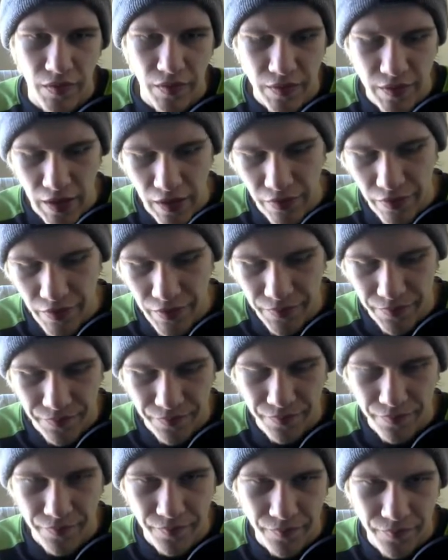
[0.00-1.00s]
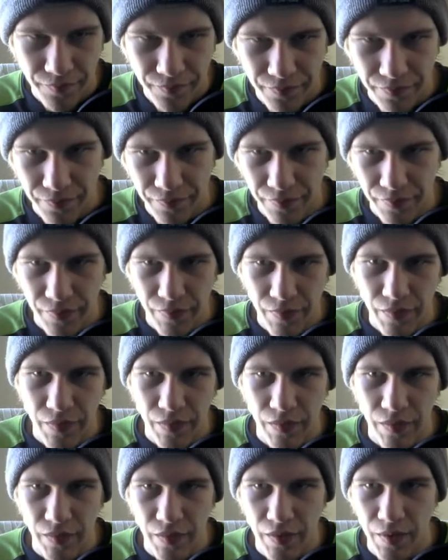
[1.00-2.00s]
salary.
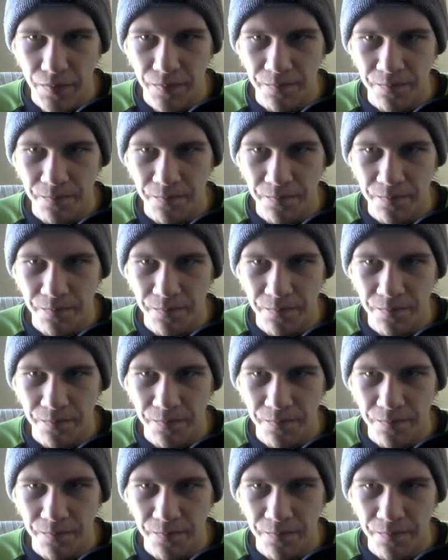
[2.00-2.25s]
Okay.